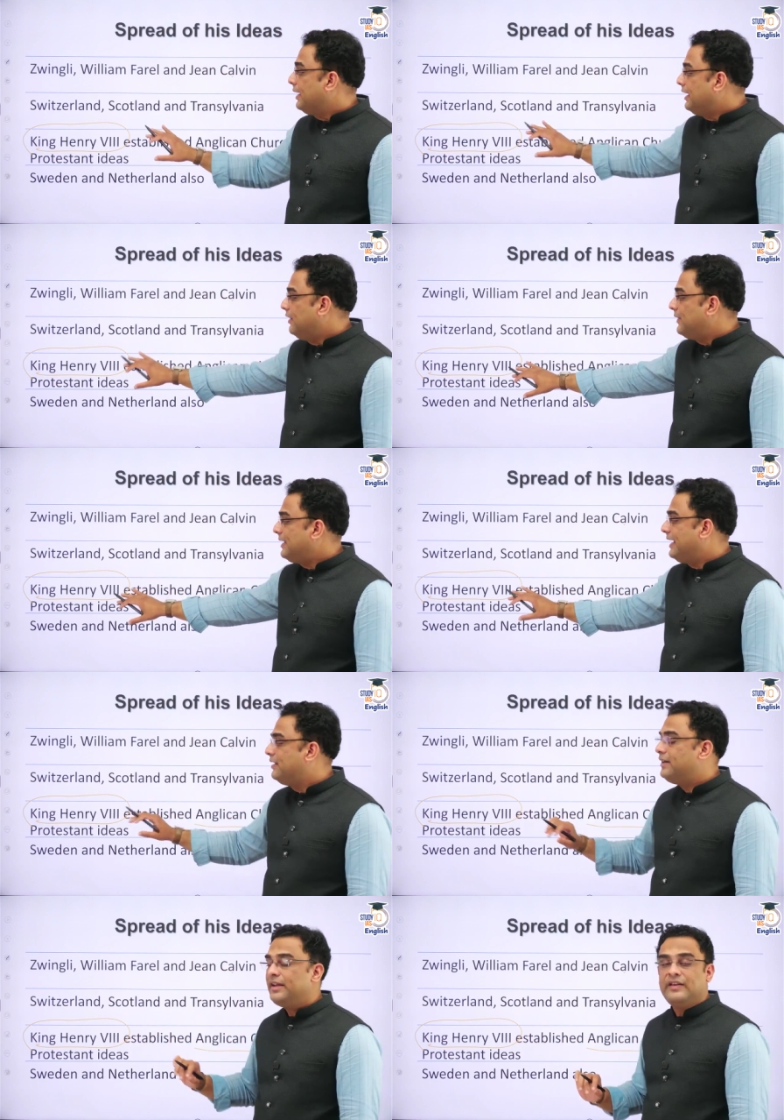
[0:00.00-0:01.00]
even
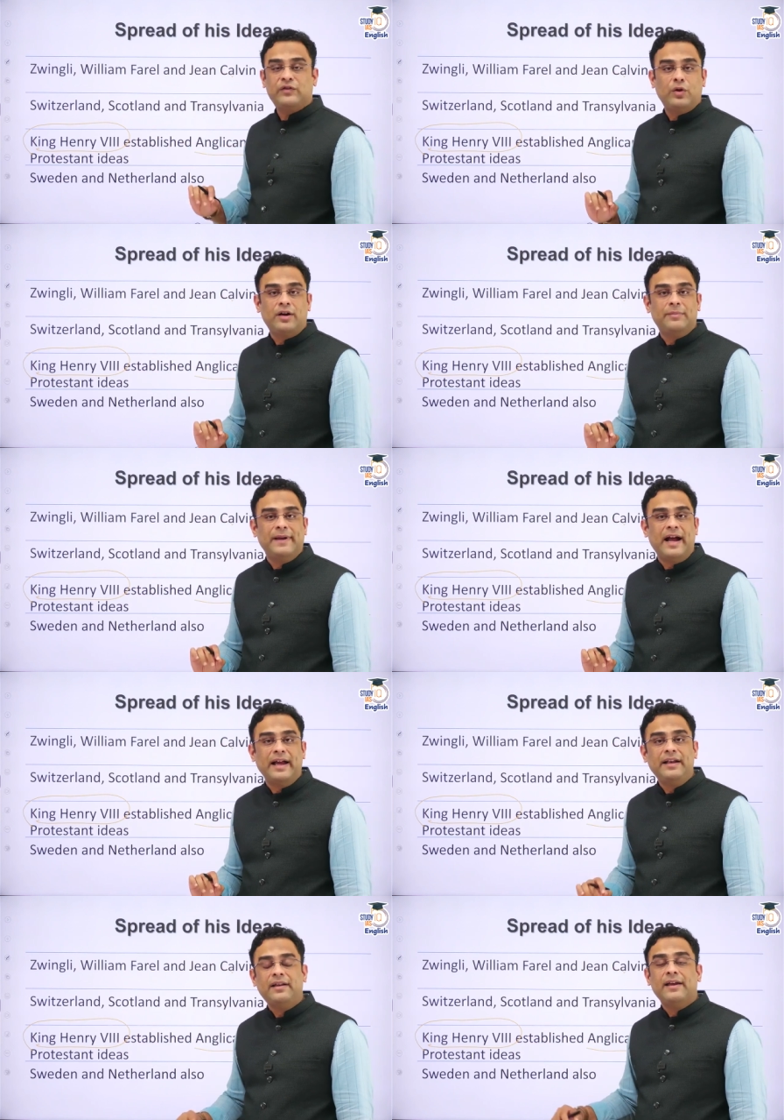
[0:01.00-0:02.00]
England is not
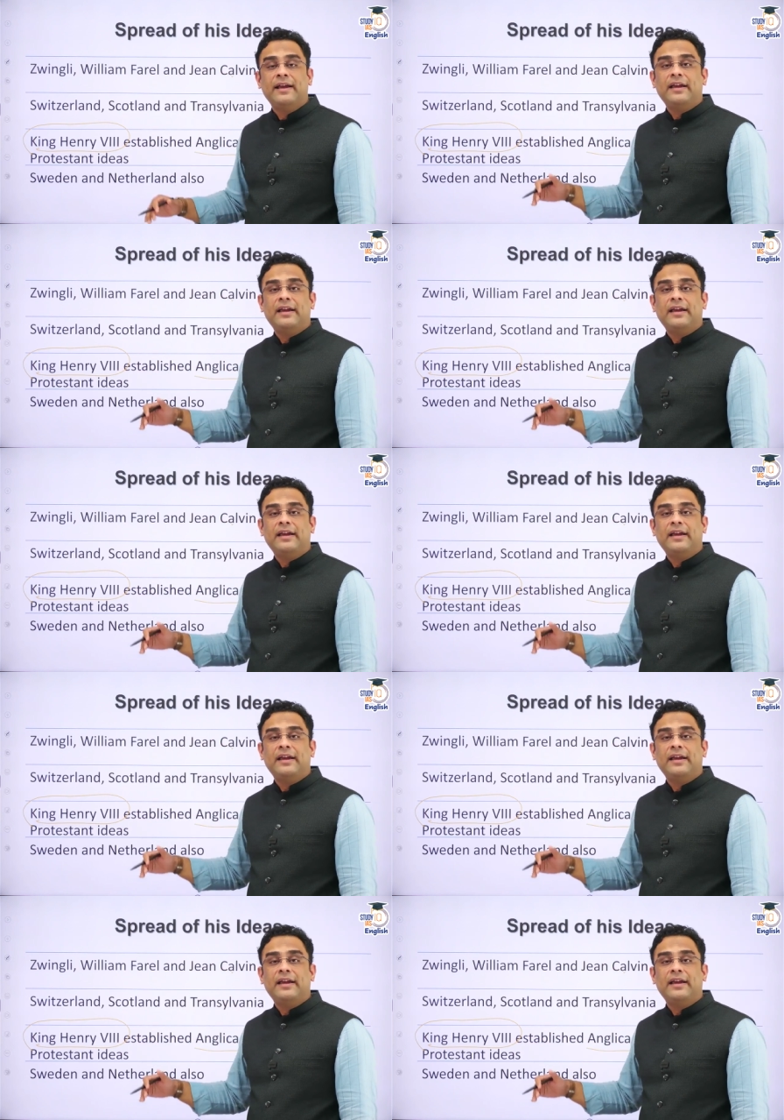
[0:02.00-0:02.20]
behind.